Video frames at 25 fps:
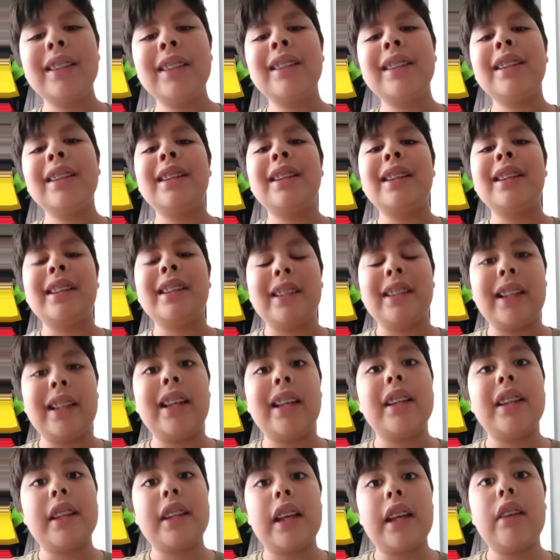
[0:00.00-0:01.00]
Yes, and
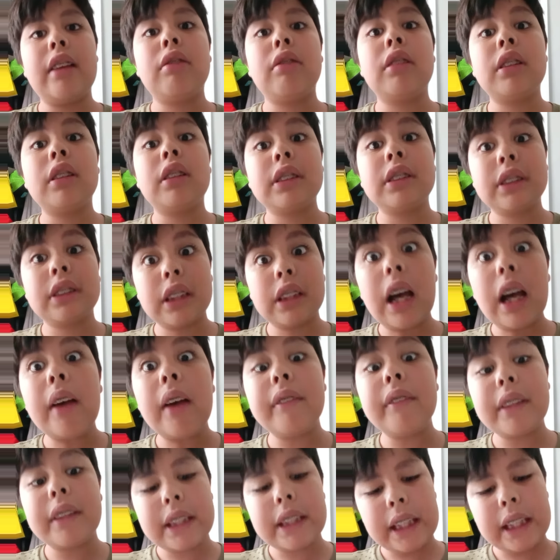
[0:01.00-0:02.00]
we're I'm
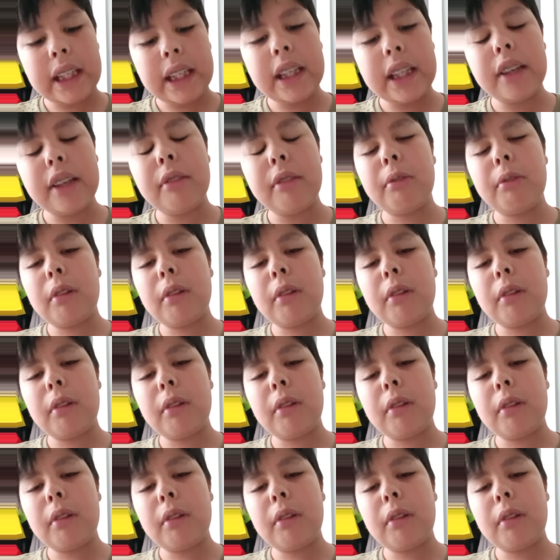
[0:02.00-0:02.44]
seeing we're